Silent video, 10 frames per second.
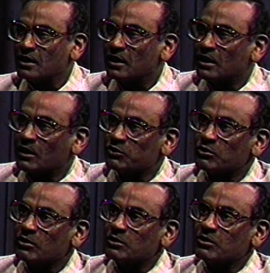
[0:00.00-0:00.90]
After
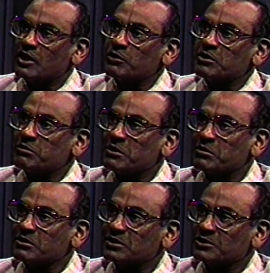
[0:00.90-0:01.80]
all, you can't be a member
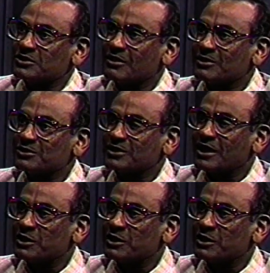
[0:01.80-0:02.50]
of the Theosophical Society